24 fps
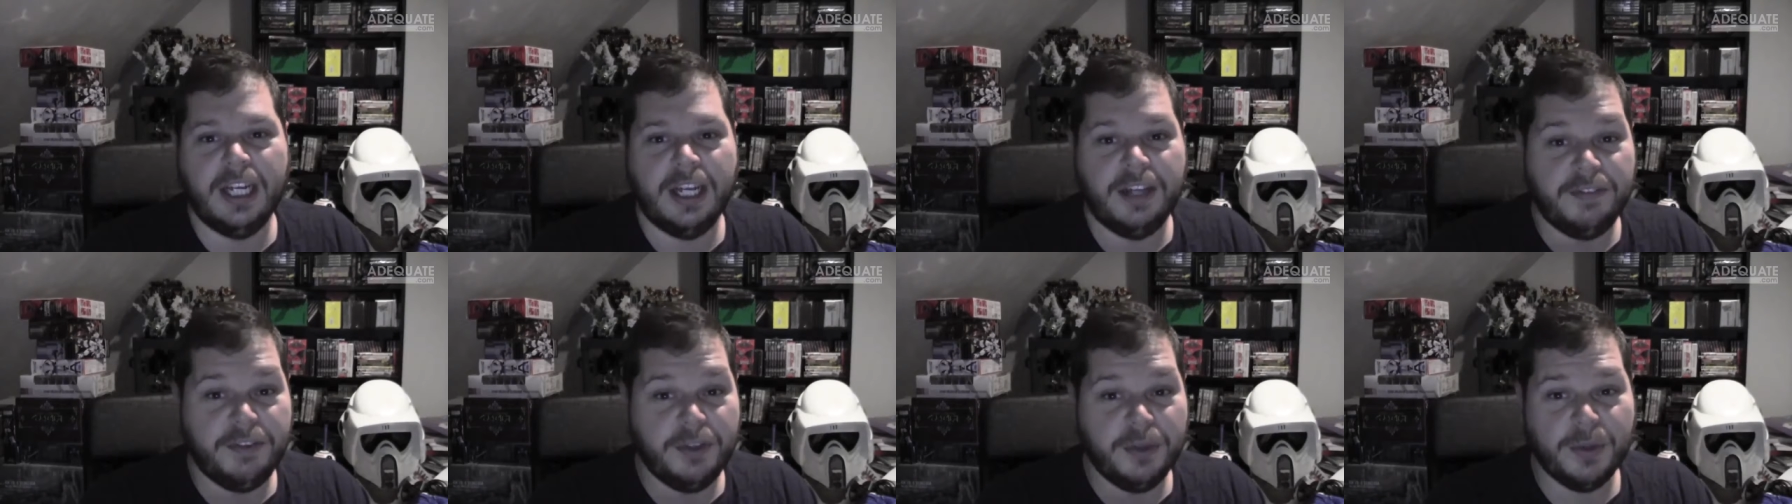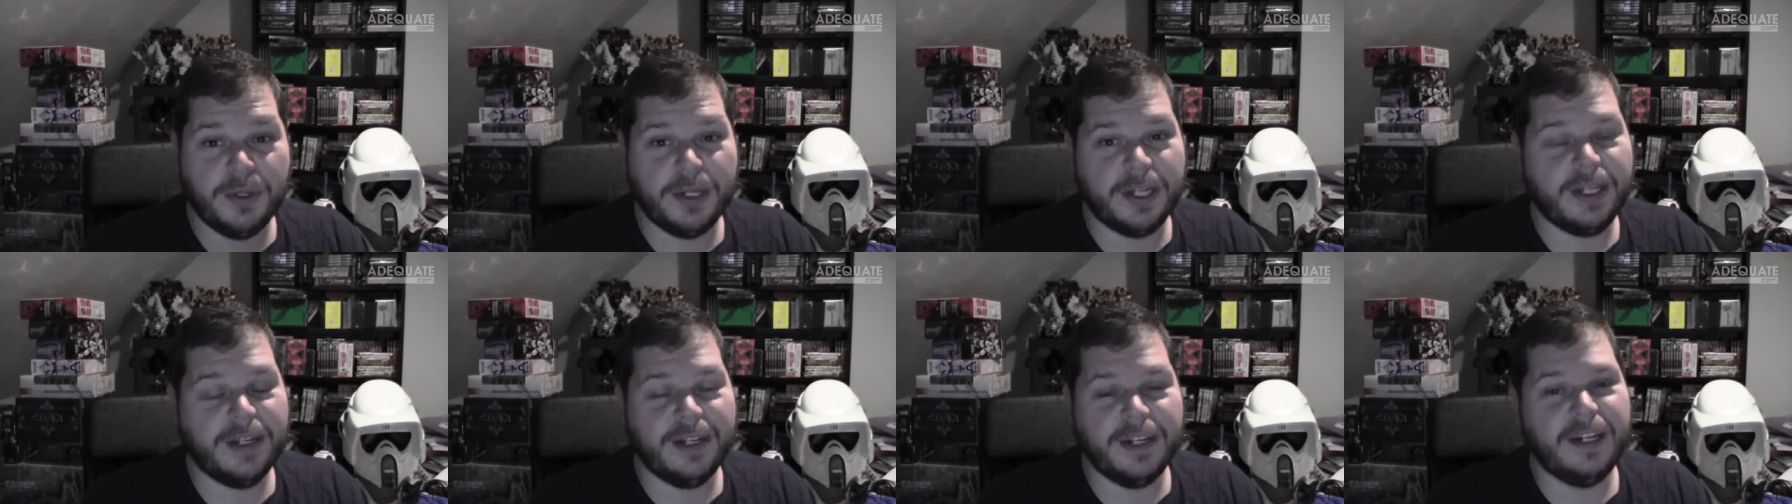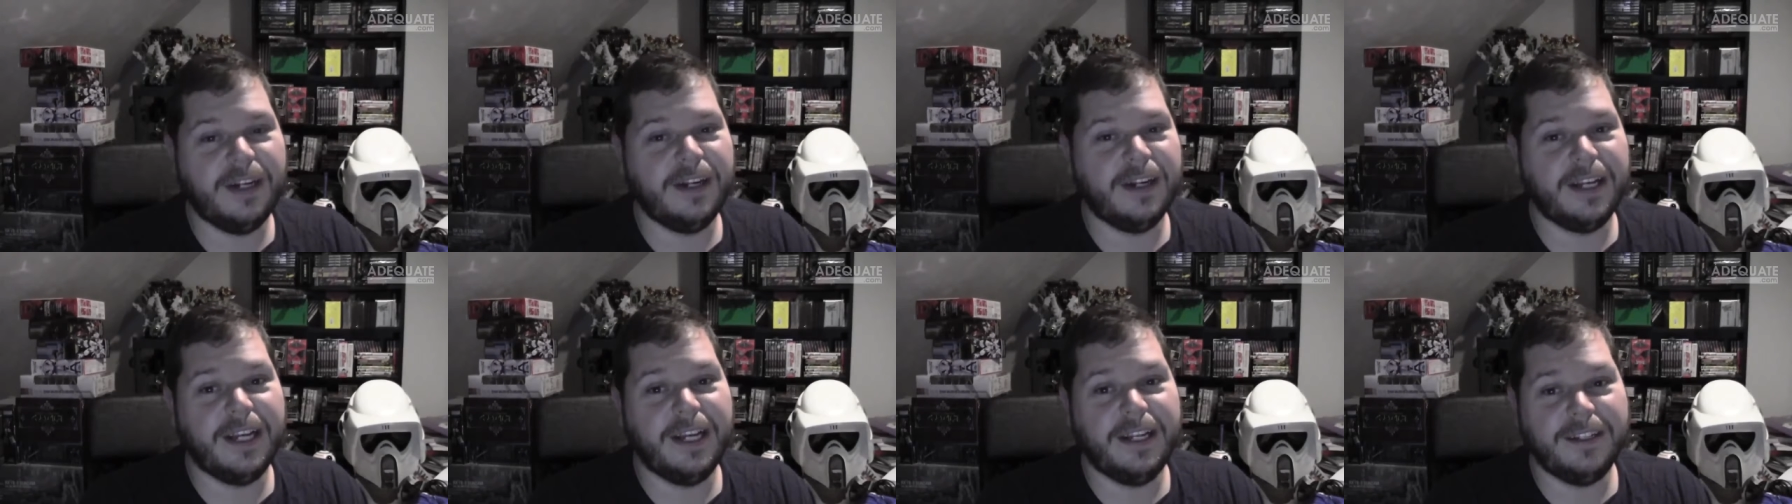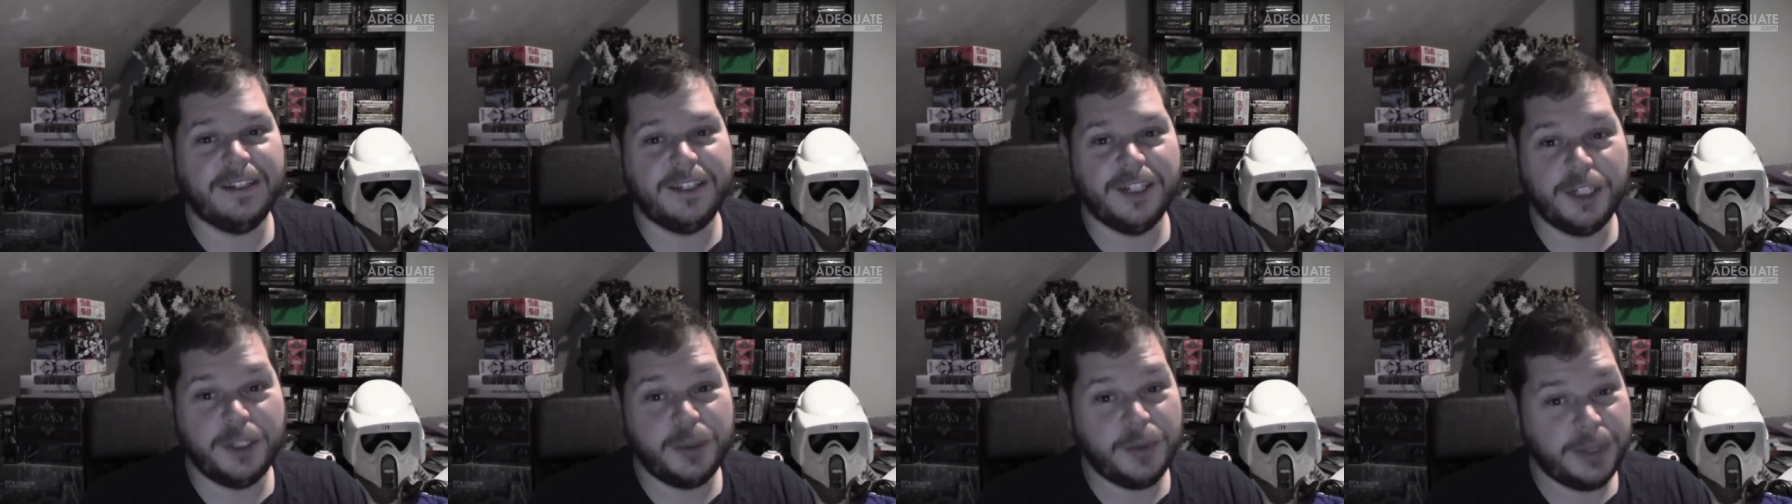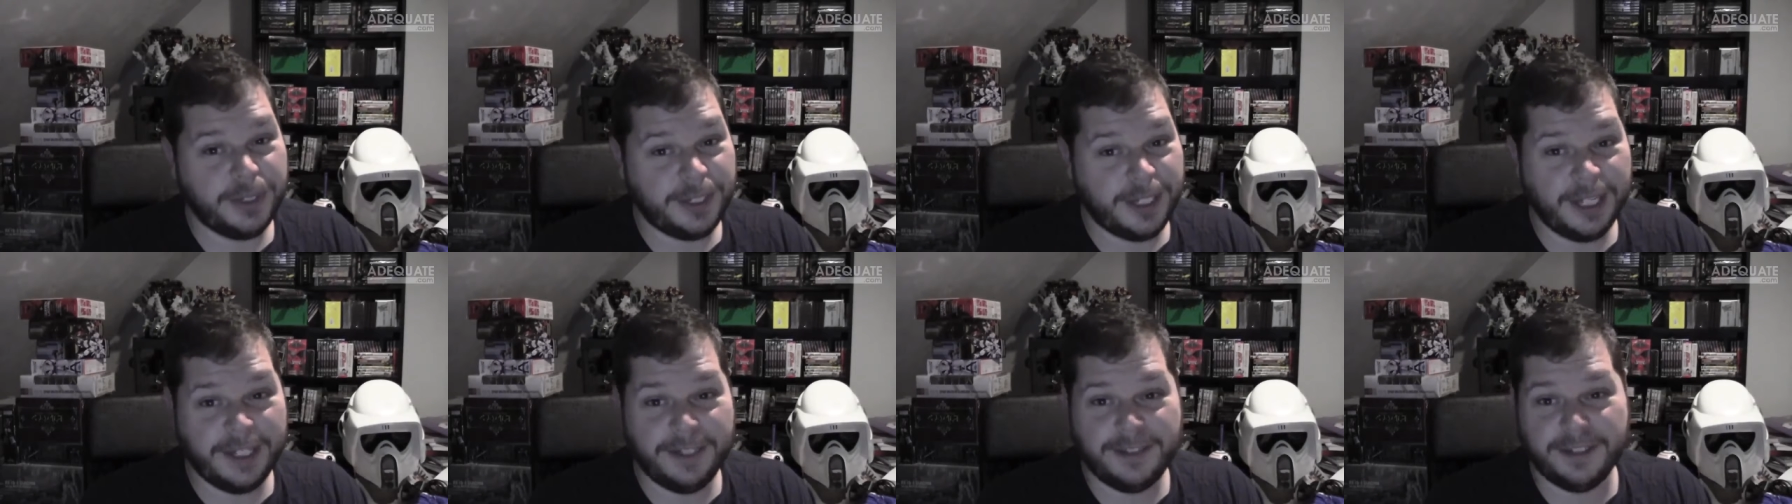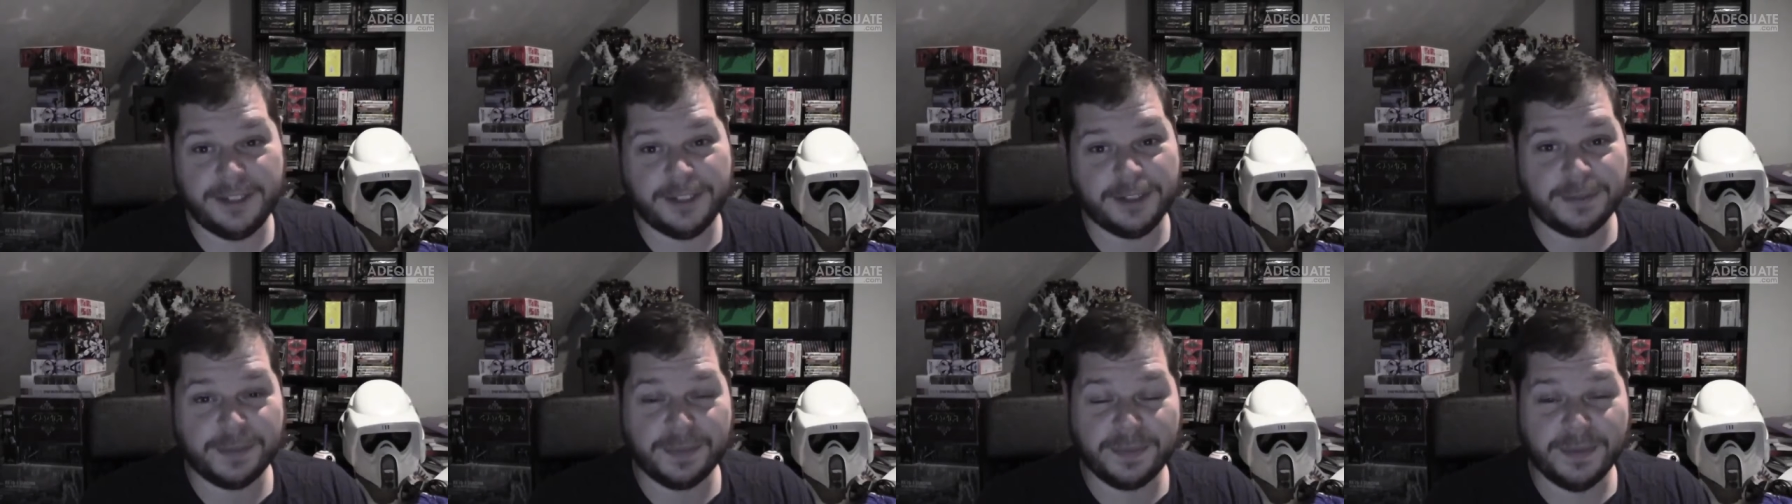if you want to get in touch with us,
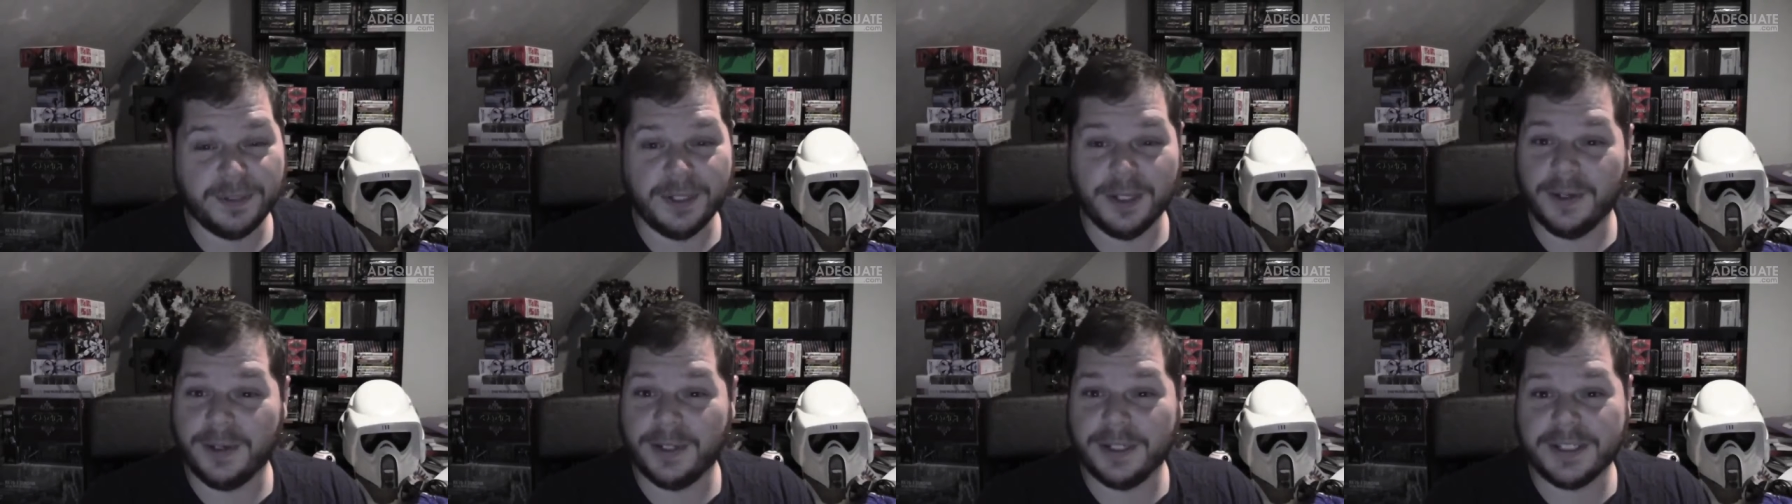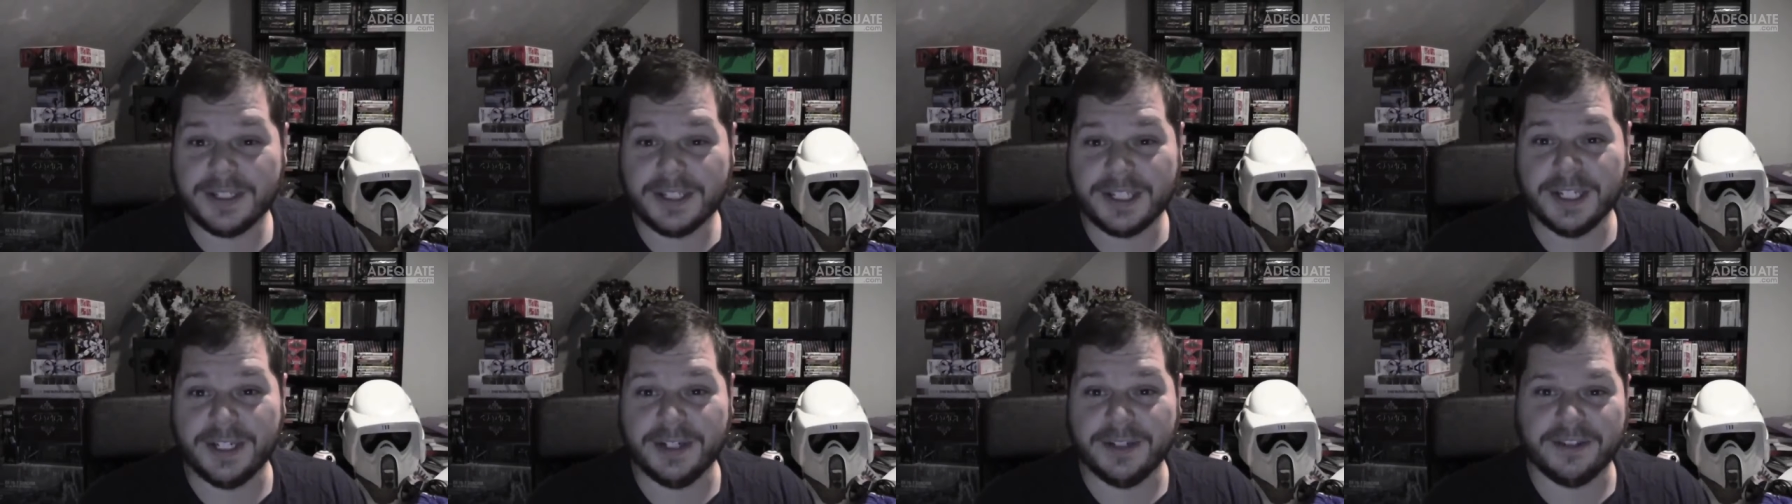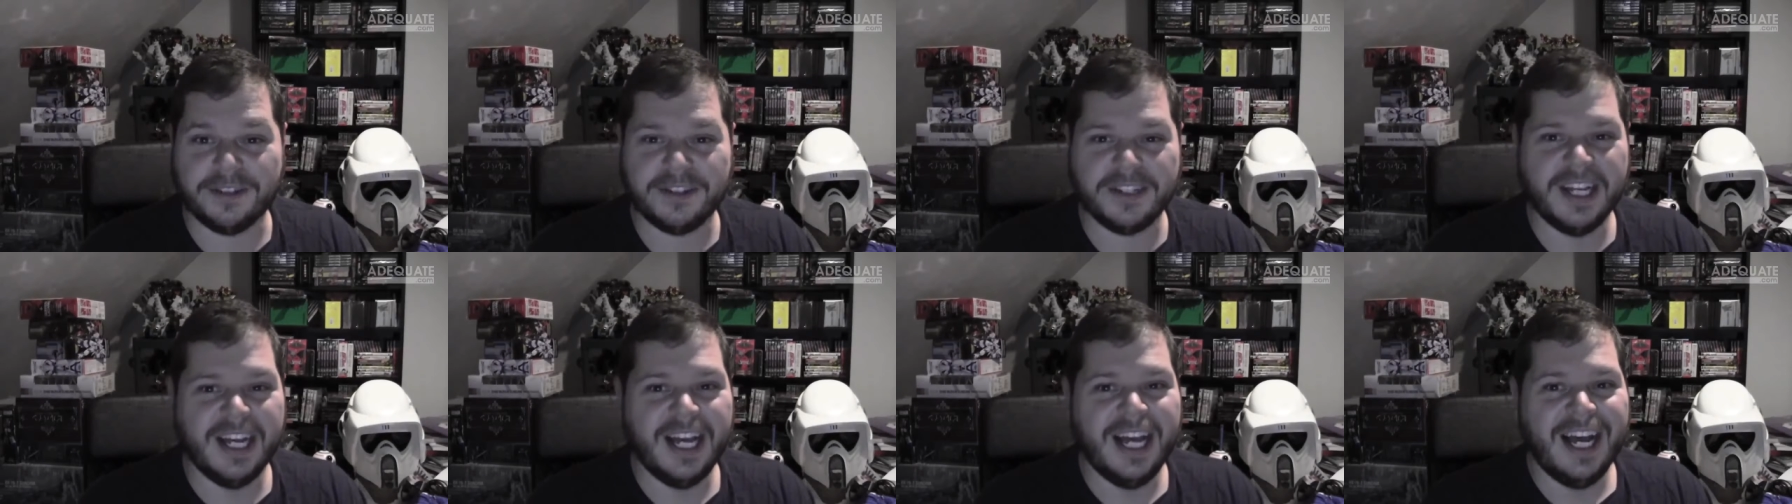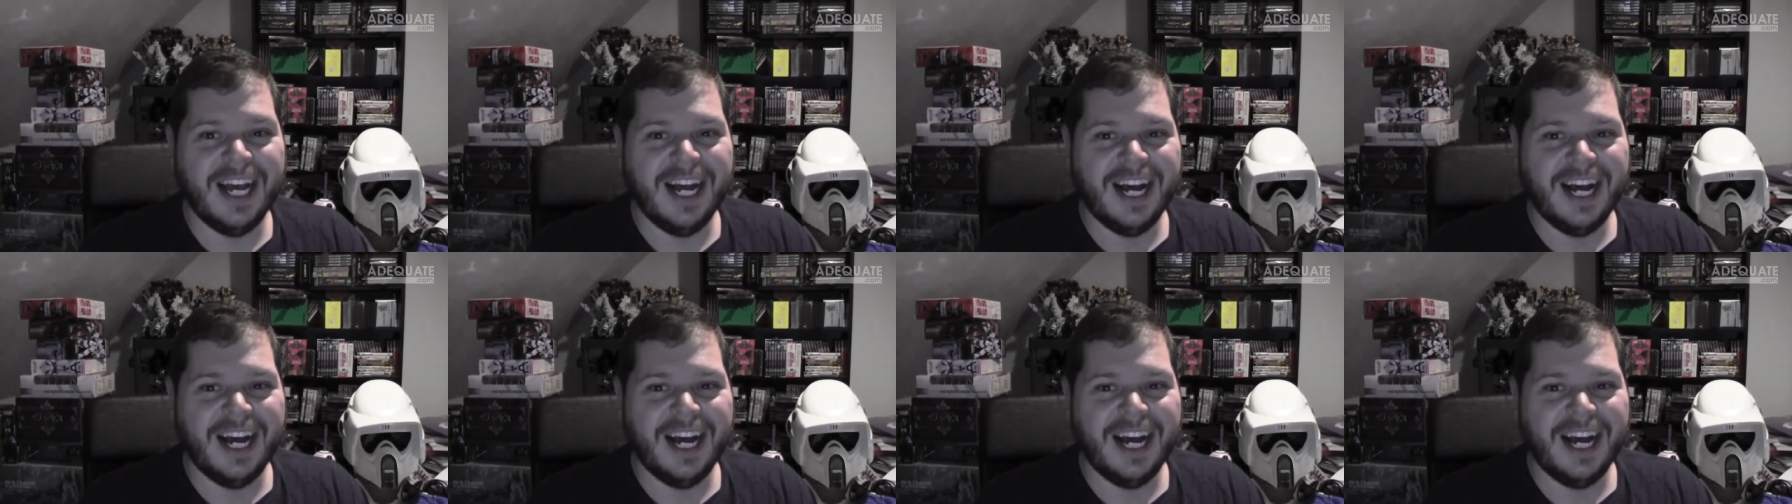there's no excuse.